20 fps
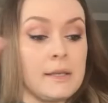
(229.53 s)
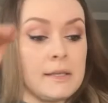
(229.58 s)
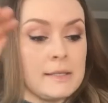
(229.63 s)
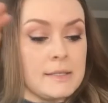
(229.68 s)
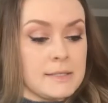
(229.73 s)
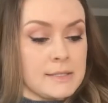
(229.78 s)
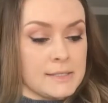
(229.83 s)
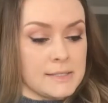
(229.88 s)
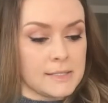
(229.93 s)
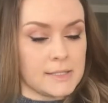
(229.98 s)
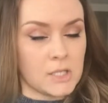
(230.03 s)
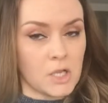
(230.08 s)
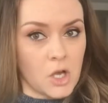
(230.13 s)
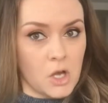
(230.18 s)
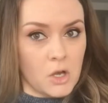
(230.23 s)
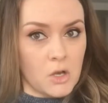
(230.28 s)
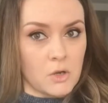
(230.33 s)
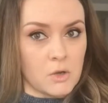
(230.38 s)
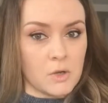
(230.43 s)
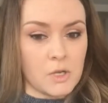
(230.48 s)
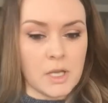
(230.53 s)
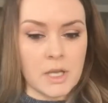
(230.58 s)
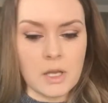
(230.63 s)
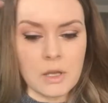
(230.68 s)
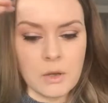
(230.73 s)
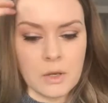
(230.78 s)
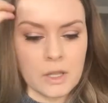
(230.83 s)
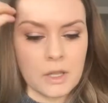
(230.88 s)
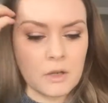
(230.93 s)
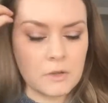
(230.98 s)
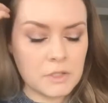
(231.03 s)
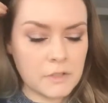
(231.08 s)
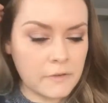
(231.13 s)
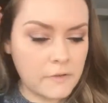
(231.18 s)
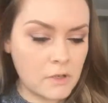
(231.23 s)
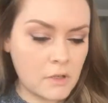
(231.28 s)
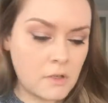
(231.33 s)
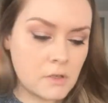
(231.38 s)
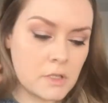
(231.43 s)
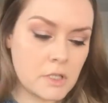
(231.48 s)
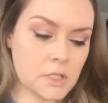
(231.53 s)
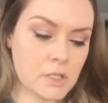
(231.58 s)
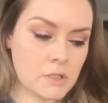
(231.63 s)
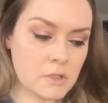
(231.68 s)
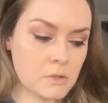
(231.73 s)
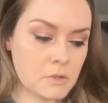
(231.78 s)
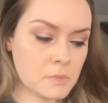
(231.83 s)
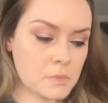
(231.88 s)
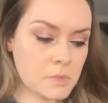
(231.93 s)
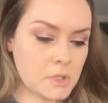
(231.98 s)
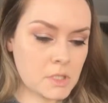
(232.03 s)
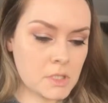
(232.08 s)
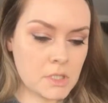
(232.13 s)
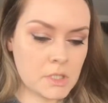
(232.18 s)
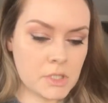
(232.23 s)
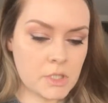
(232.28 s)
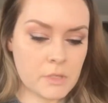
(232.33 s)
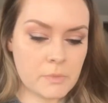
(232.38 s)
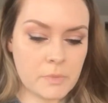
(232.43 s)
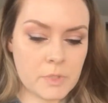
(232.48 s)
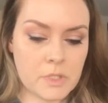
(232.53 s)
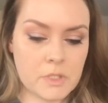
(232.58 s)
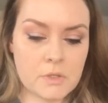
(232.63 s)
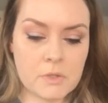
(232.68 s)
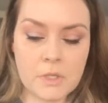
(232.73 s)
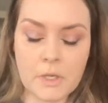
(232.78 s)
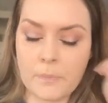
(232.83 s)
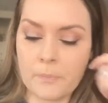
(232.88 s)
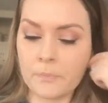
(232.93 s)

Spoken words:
So without further ado, I'm gonna jump into it.